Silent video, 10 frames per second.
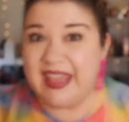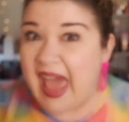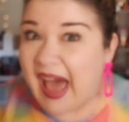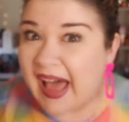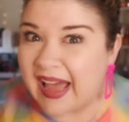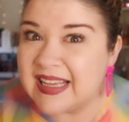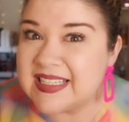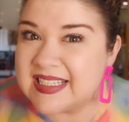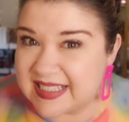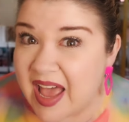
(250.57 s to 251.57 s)
Yeah,
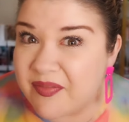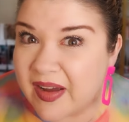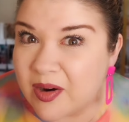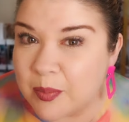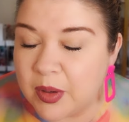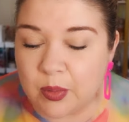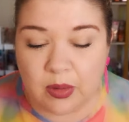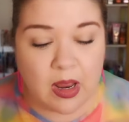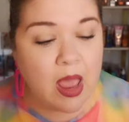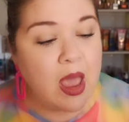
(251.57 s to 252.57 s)
Sapphire
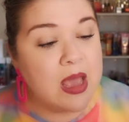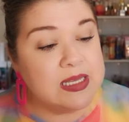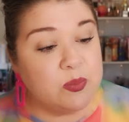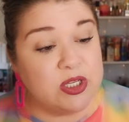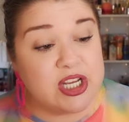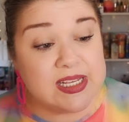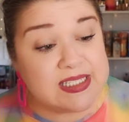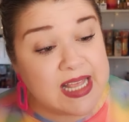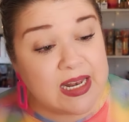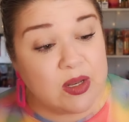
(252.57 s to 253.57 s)
Moon, which has
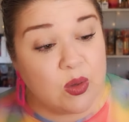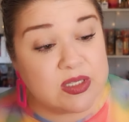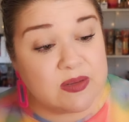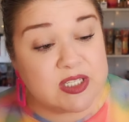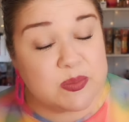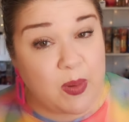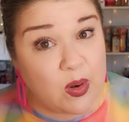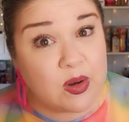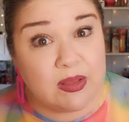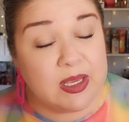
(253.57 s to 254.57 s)
scent notes of
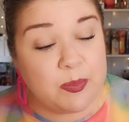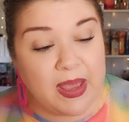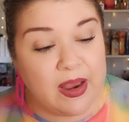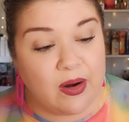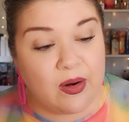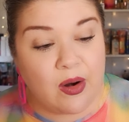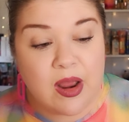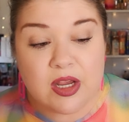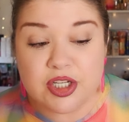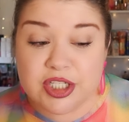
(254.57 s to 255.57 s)
sparkling pear,
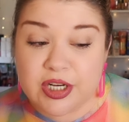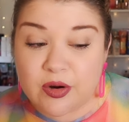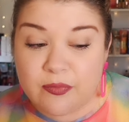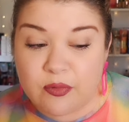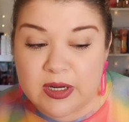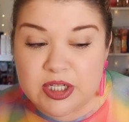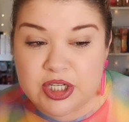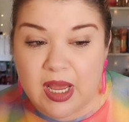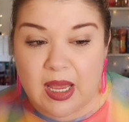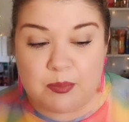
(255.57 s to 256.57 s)
sheer
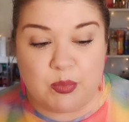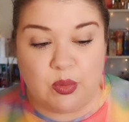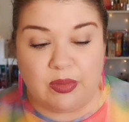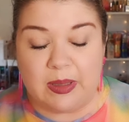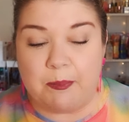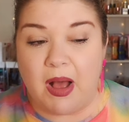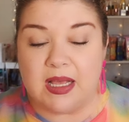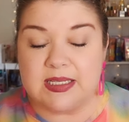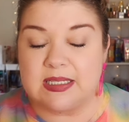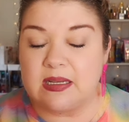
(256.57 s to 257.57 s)
freesia, and moonlit
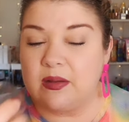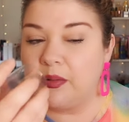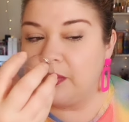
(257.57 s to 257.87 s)
musk.